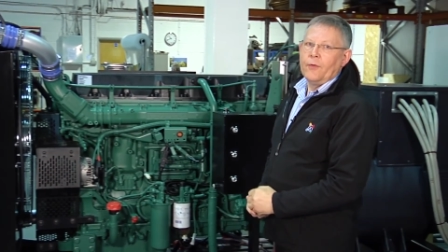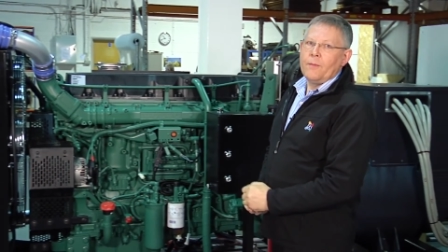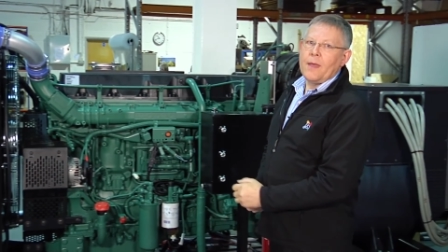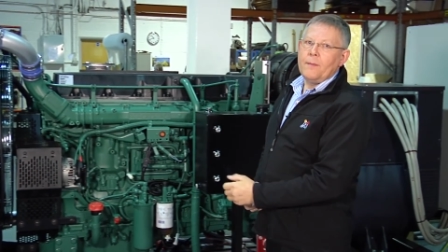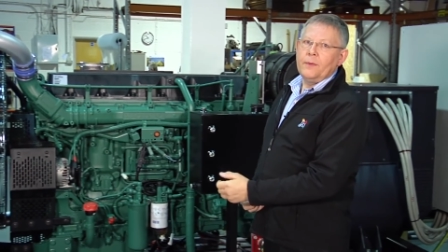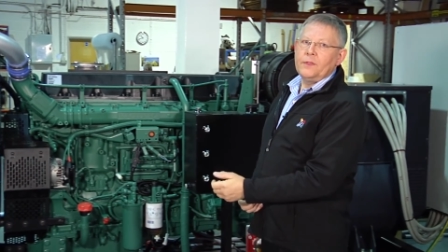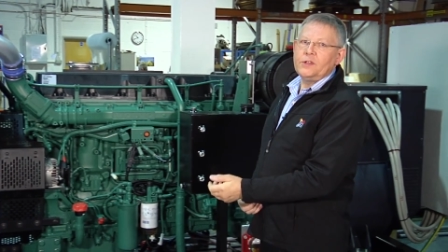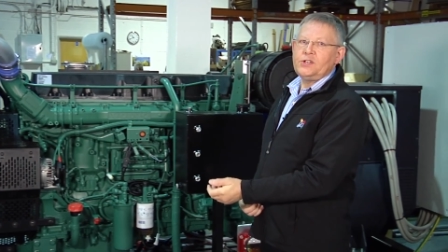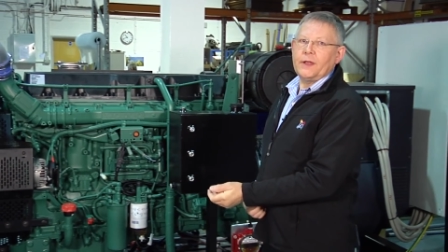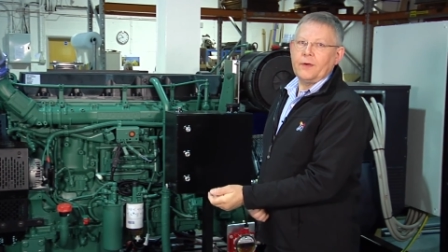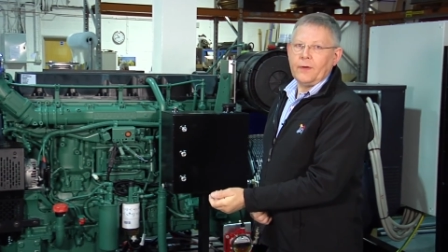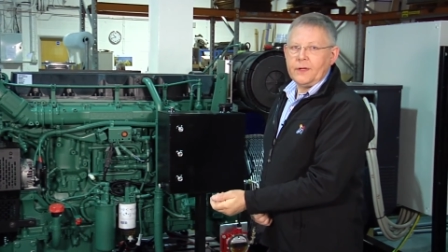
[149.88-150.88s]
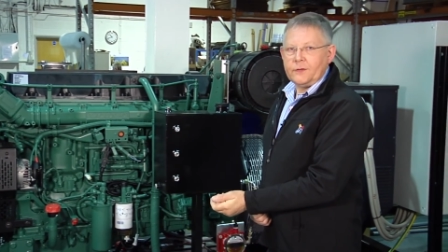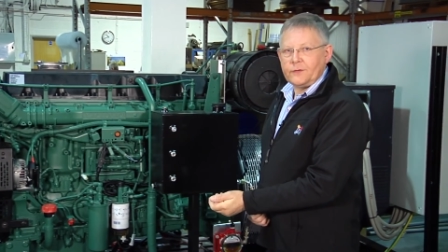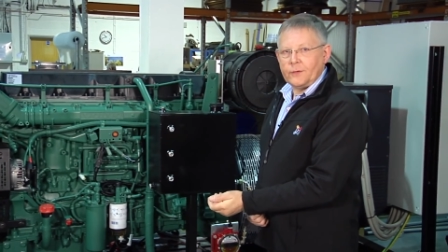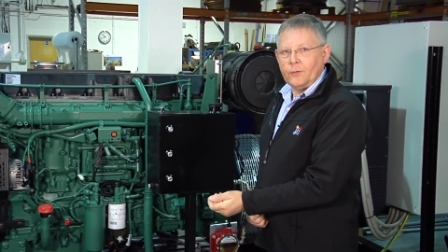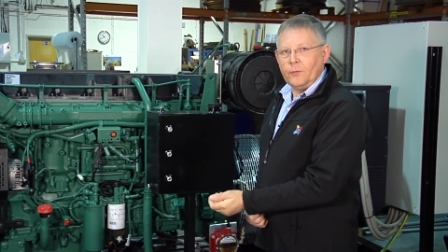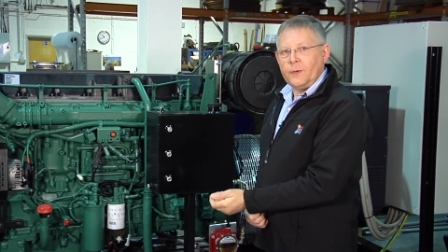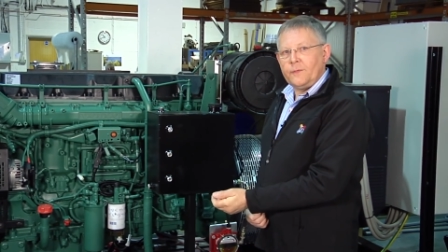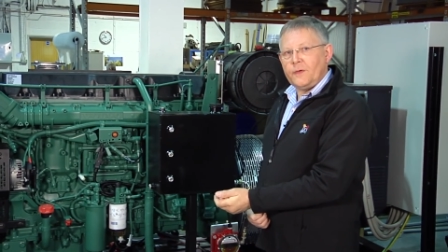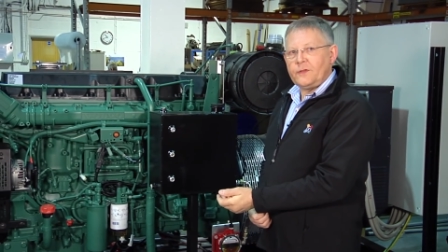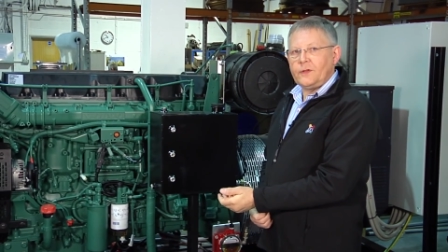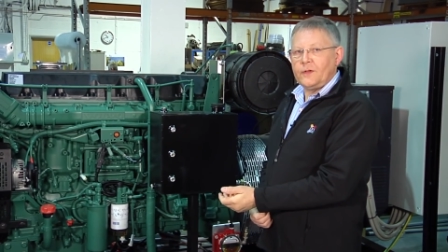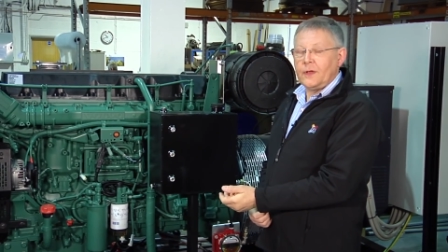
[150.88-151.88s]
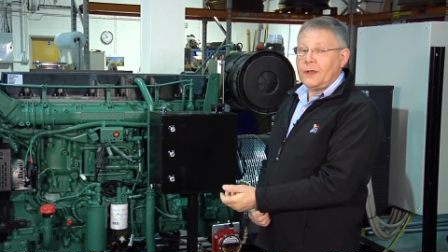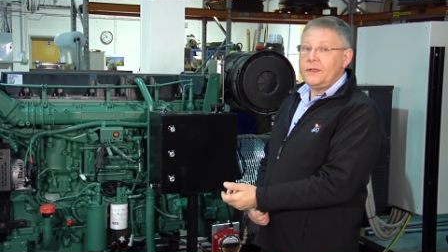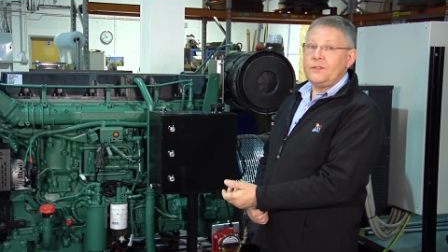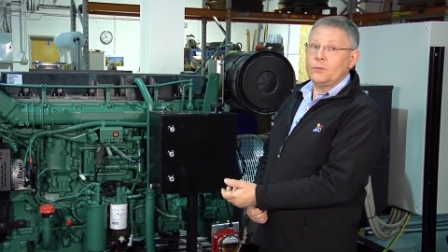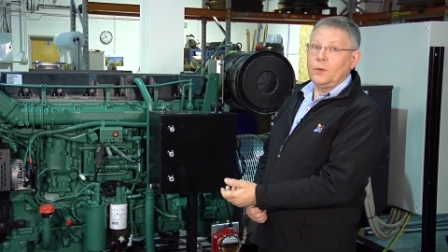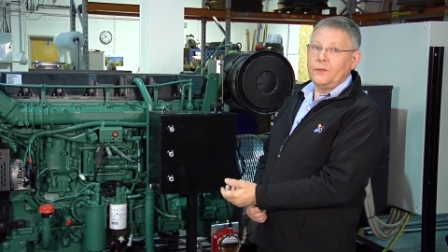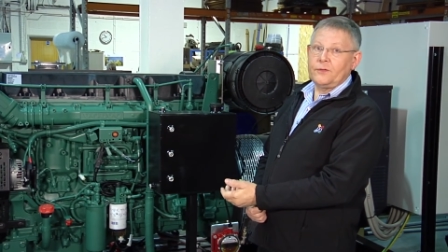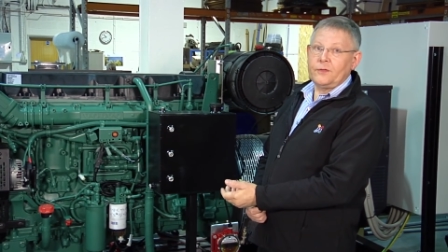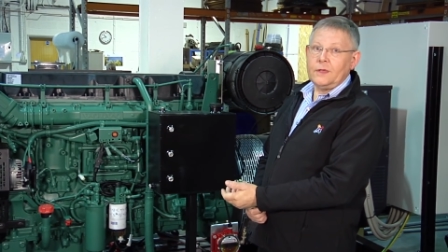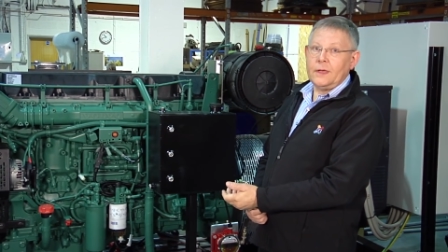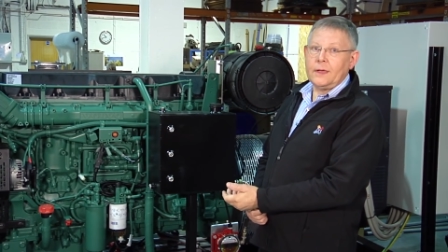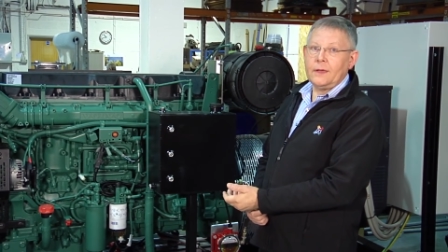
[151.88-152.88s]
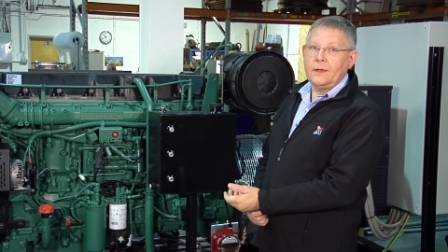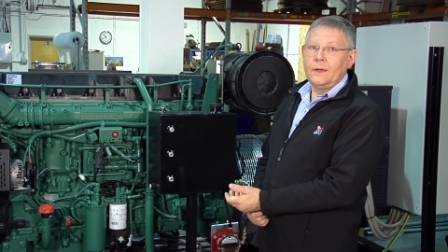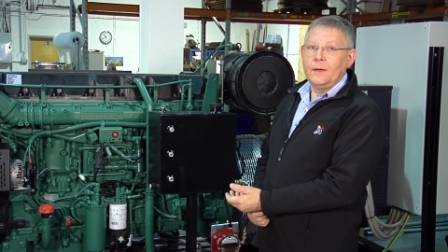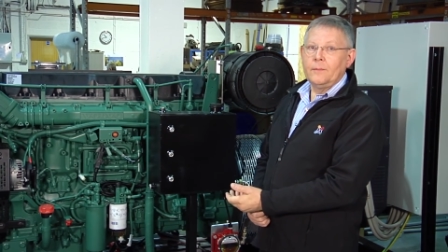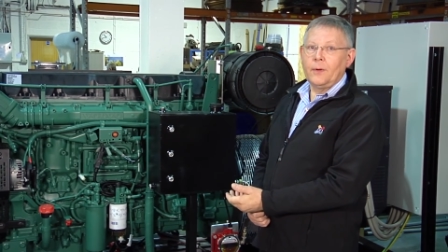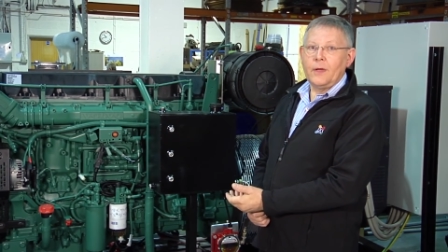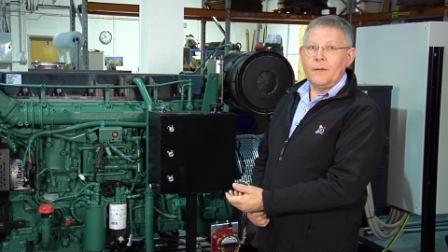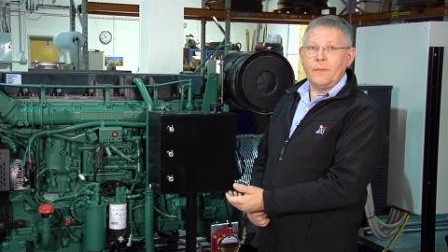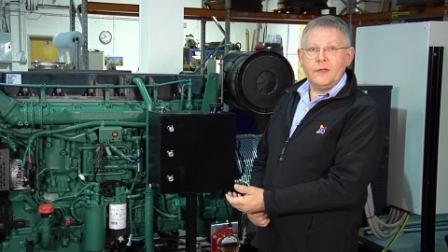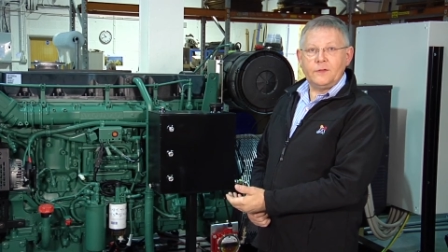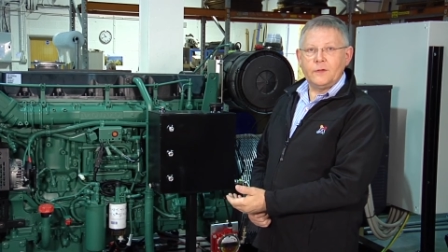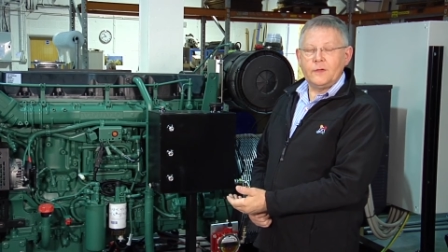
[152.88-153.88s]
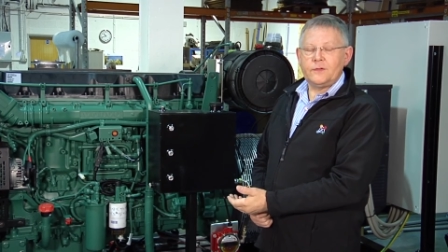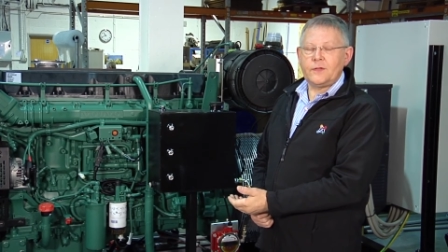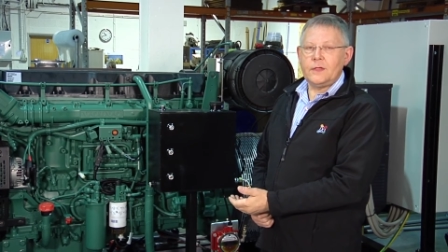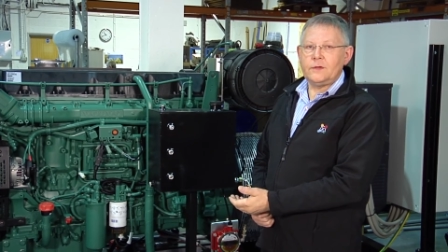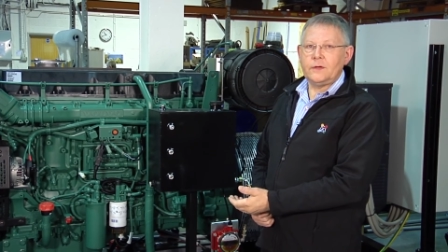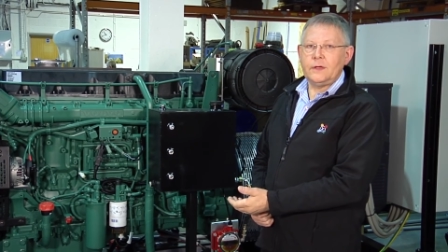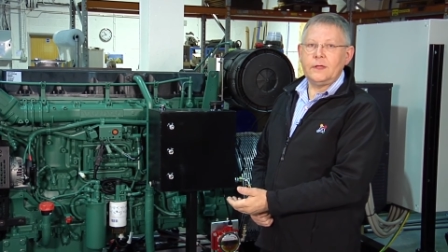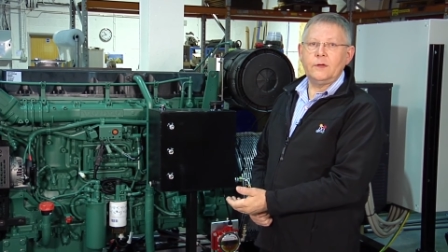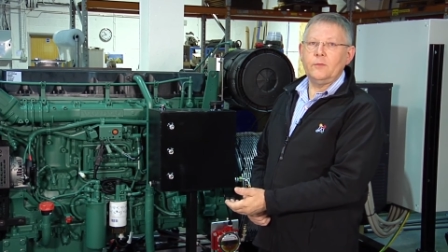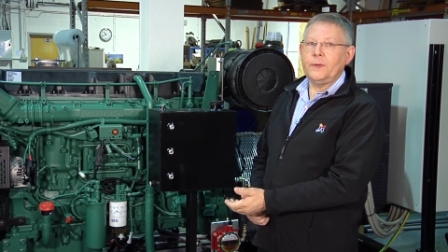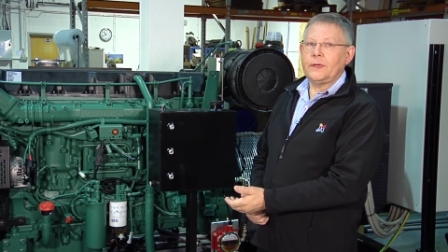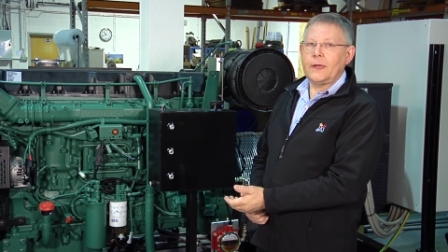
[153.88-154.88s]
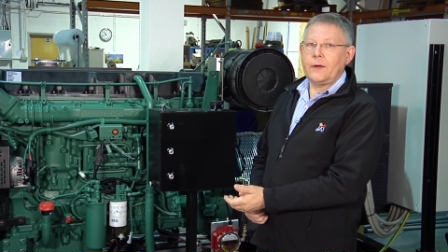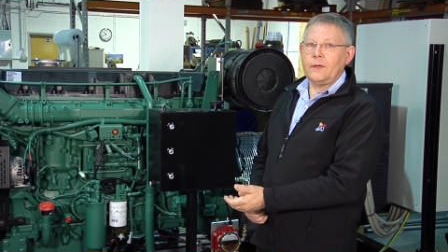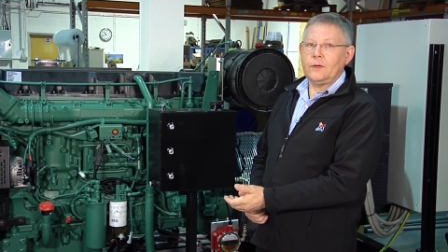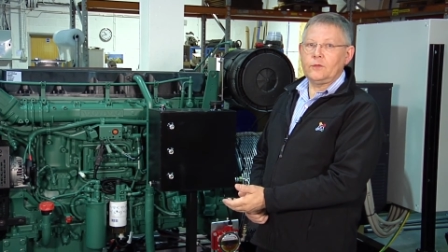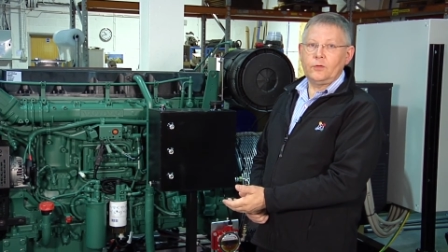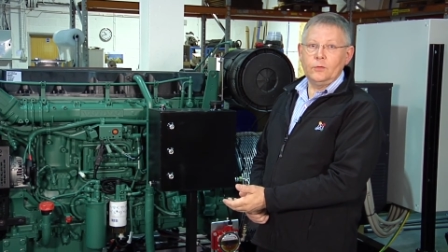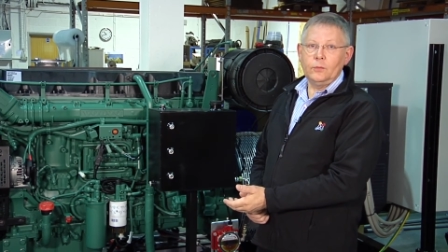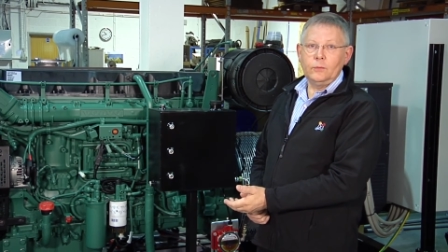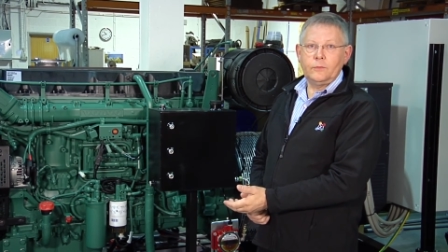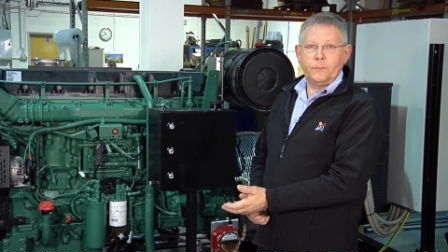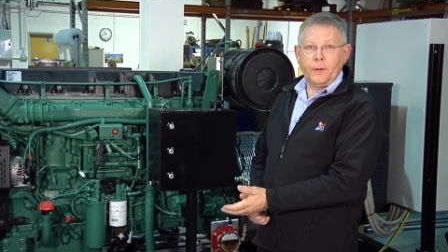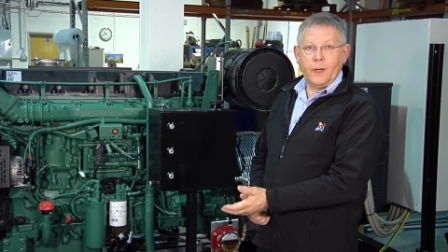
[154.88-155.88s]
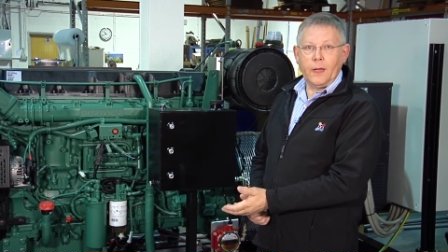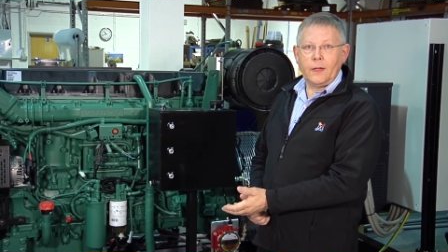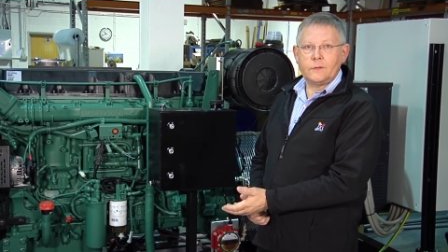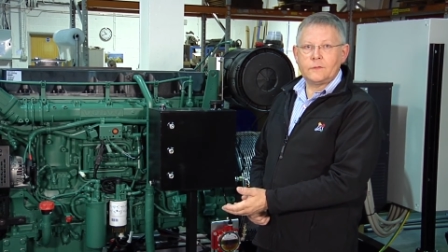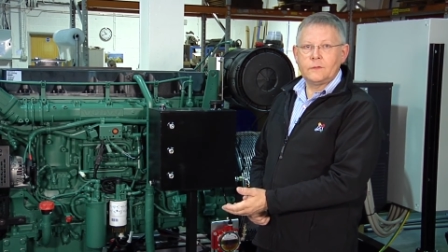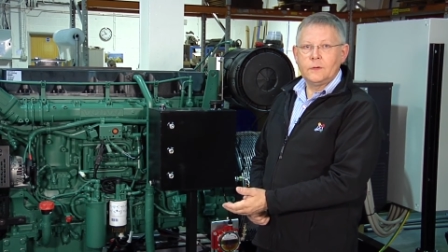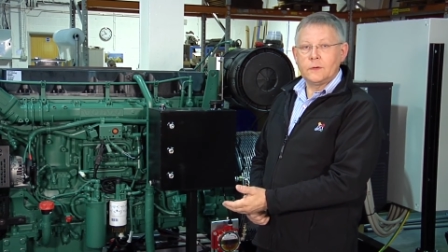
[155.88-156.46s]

Remember the generator will be visited at least once a year by a maintenance engineer who will be carrying tools, parts,